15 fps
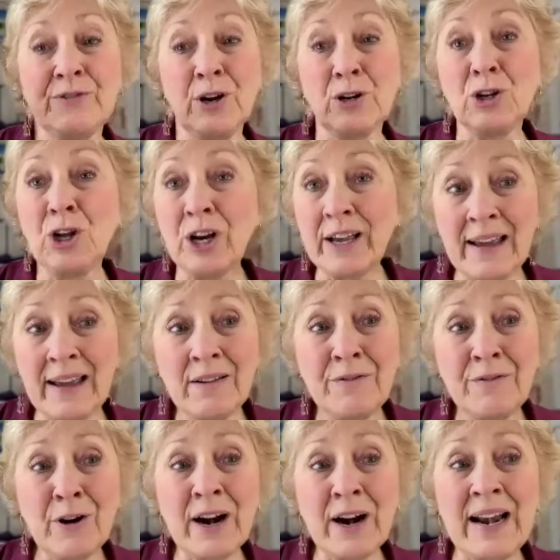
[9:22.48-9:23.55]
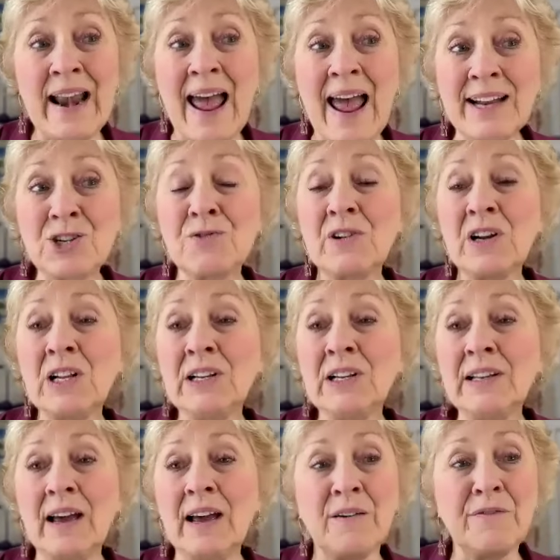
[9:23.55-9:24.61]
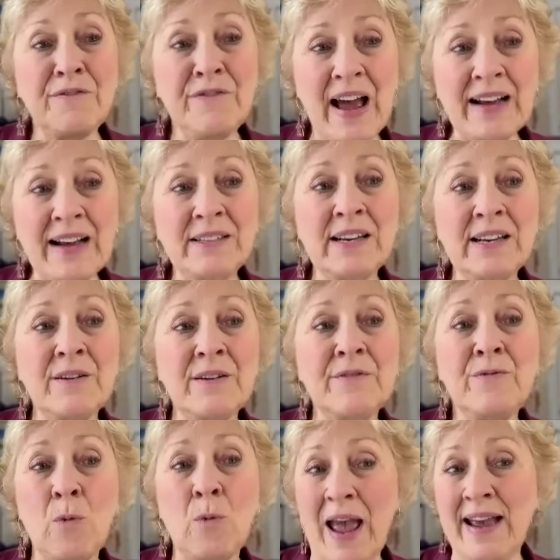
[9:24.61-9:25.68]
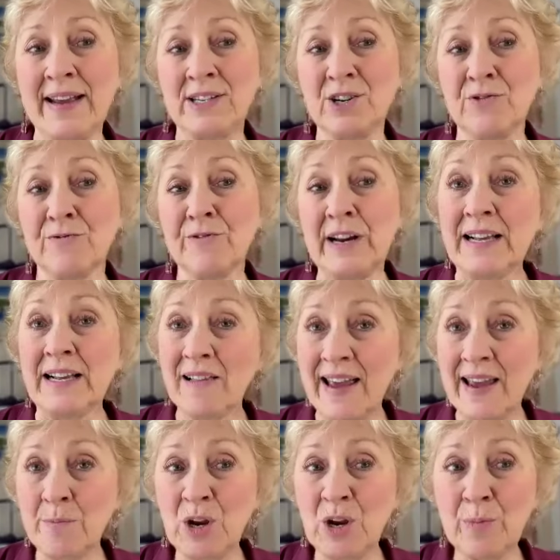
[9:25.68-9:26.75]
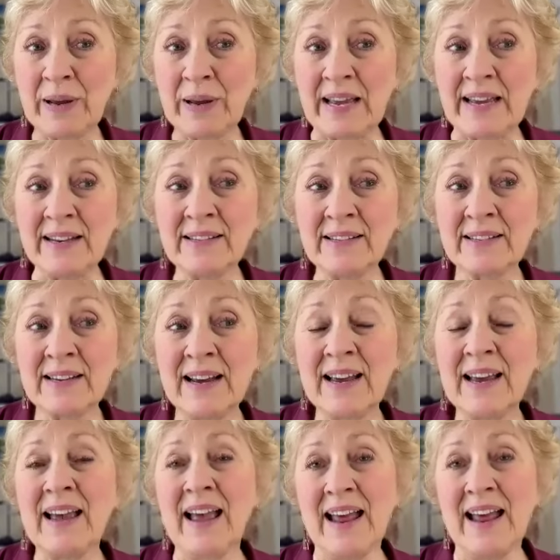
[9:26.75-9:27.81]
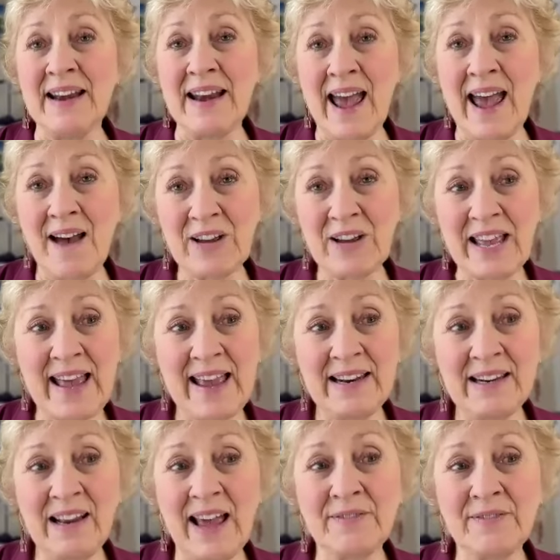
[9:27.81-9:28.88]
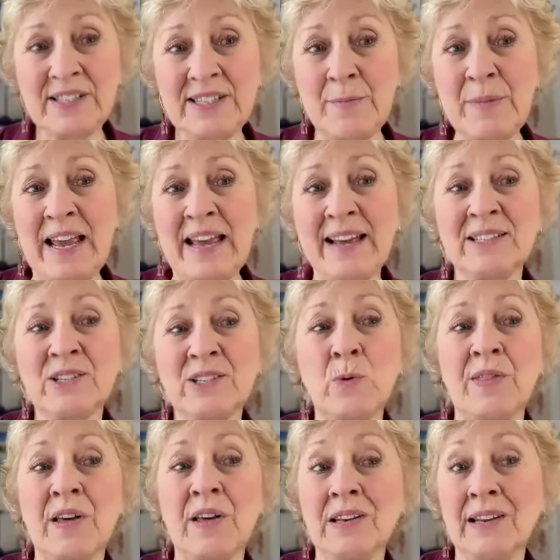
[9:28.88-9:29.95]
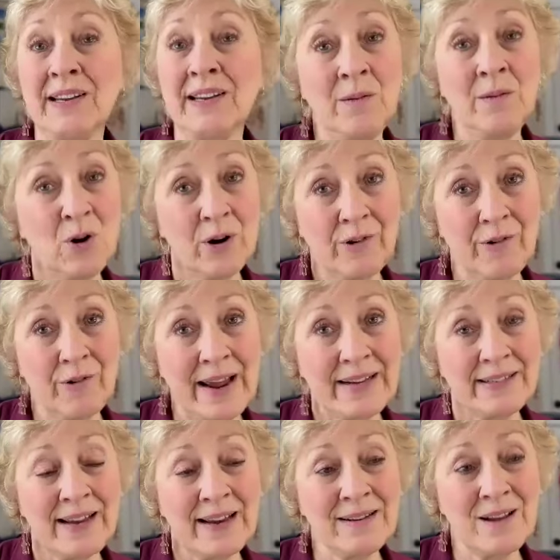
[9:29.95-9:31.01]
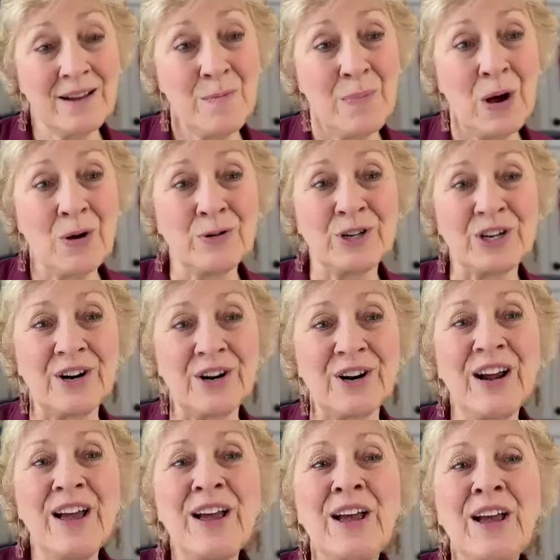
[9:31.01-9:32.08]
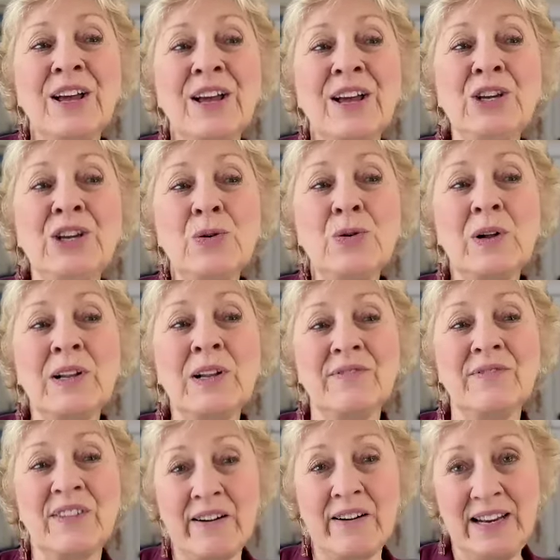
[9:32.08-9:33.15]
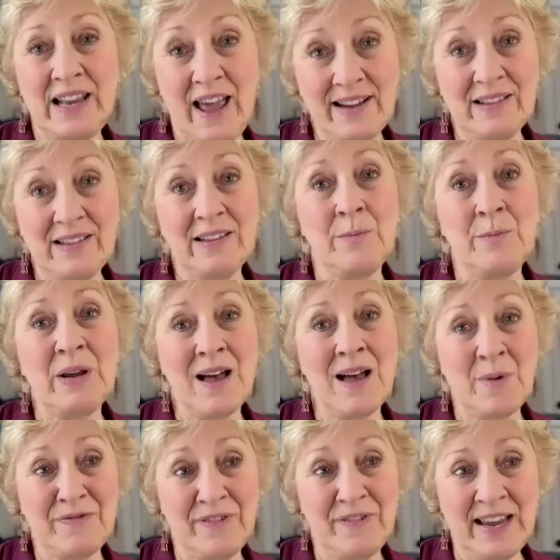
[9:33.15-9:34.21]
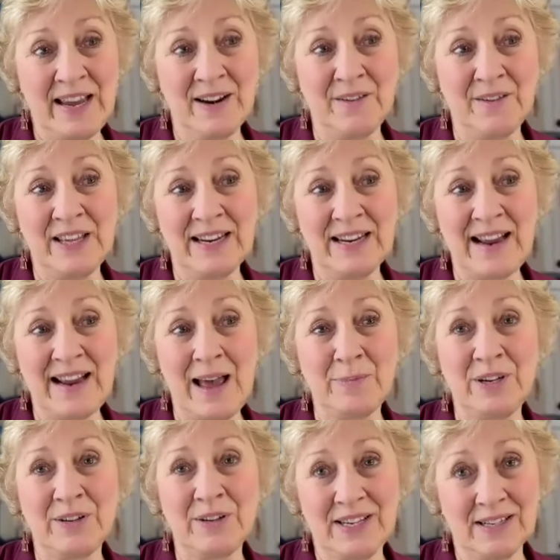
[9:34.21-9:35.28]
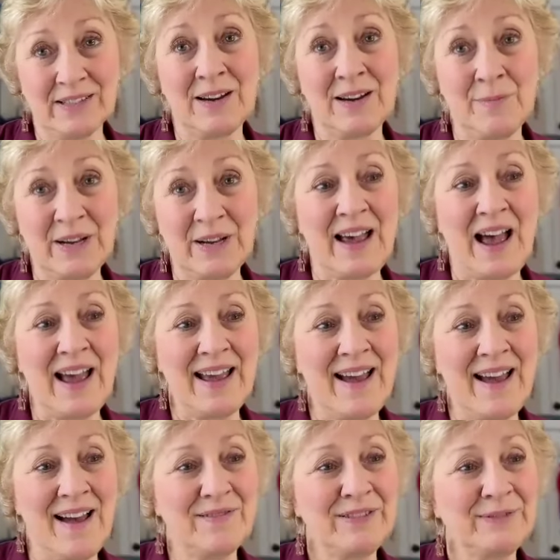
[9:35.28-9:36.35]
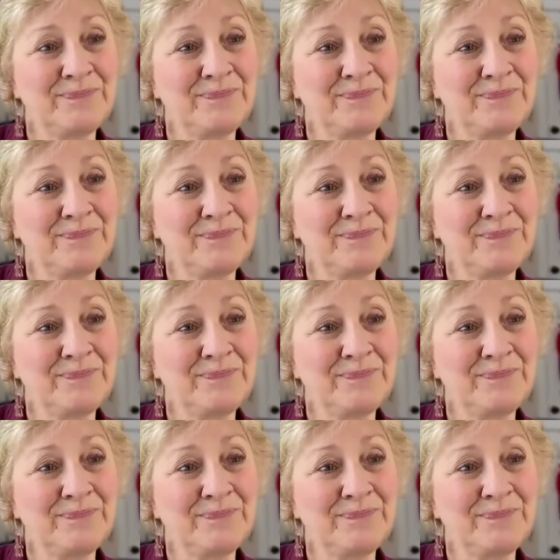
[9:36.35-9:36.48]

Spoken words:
if you're looking for a natural, effective way to reclaim your peace and navigate life's demands with a little more grace and composure, you will very likely become a fan of the adaptive system as I have.